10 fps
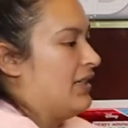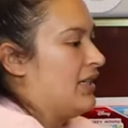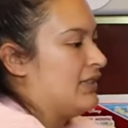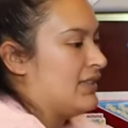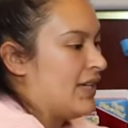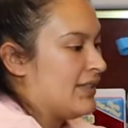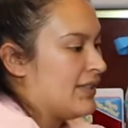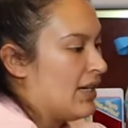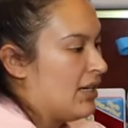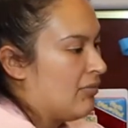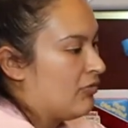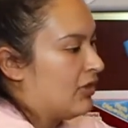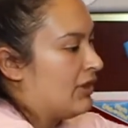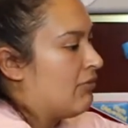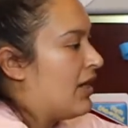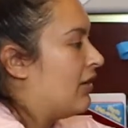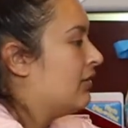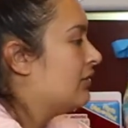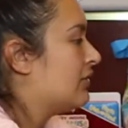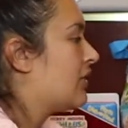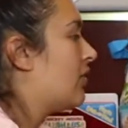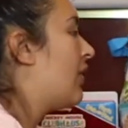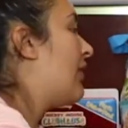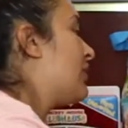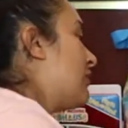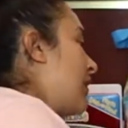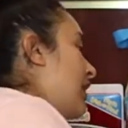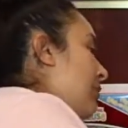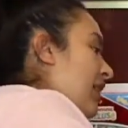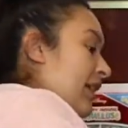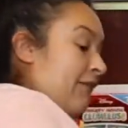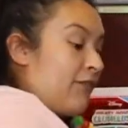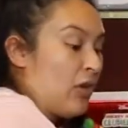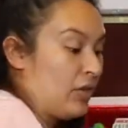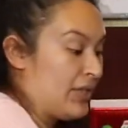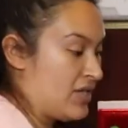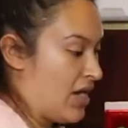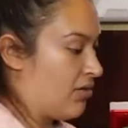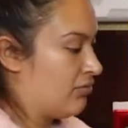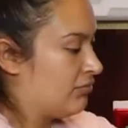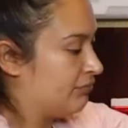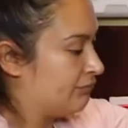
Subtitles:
It stays up really well, so you don't have to worry about it falling down.